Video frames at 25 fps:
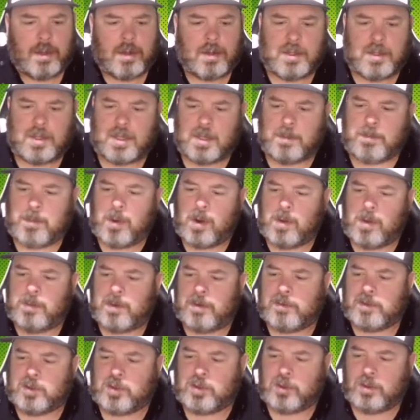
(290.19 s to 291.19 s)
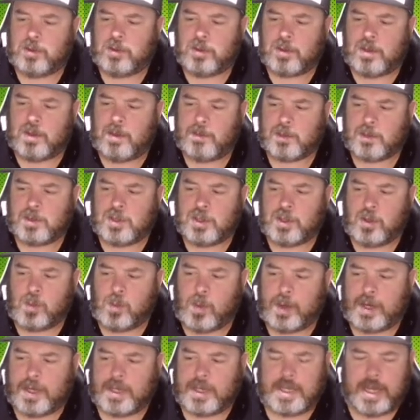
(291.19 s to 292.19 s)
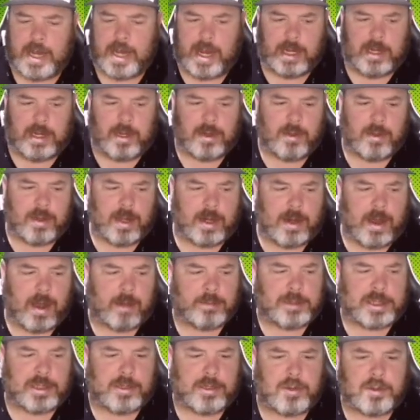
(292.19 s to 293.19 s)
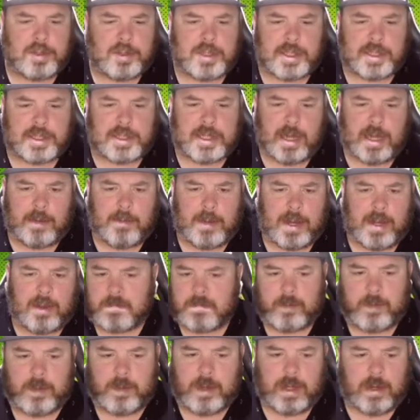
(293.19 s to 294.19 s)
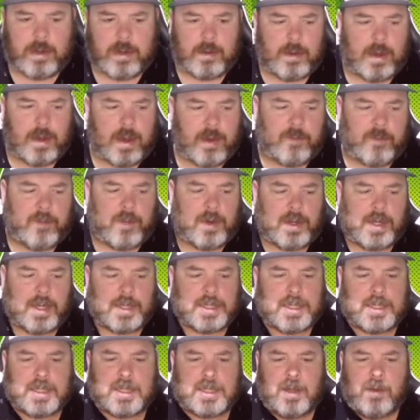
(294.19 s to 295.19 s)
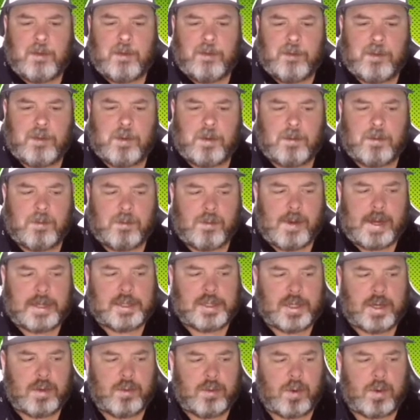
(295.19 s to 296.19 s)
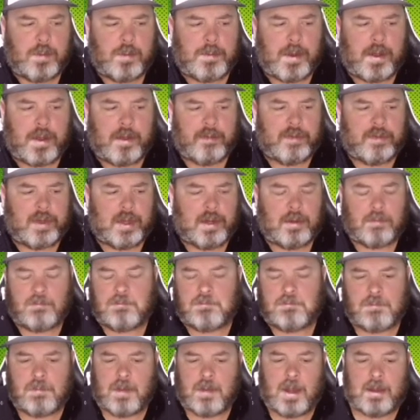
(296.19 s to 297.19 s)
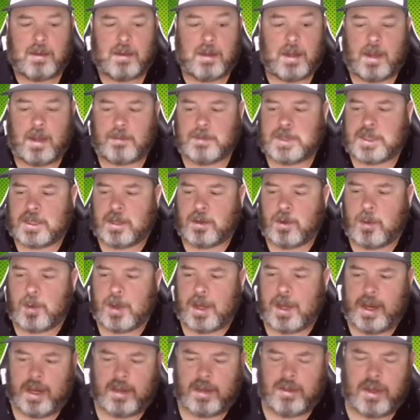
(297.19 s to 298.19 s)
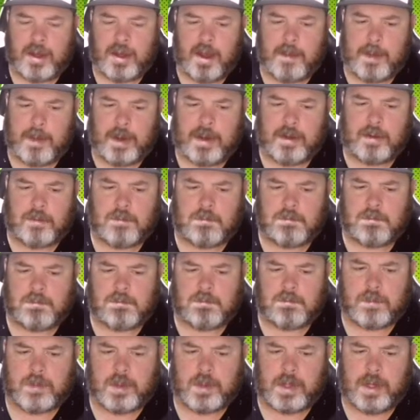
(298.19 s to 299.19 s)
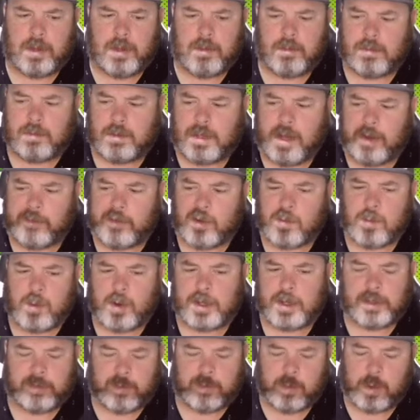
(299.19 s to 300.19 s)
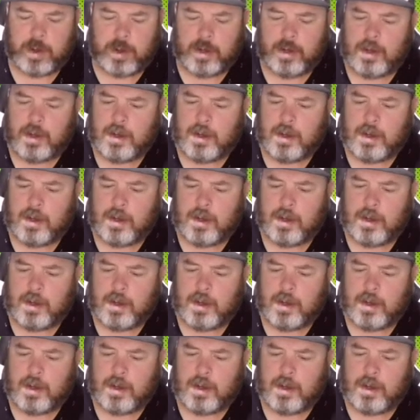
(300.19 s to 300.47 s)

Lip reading: Department of Truth #2, 1 in 10. That option news just came out. If it doesn't sell for ratio or above, then I'm still okay. I think I paid cover price for it.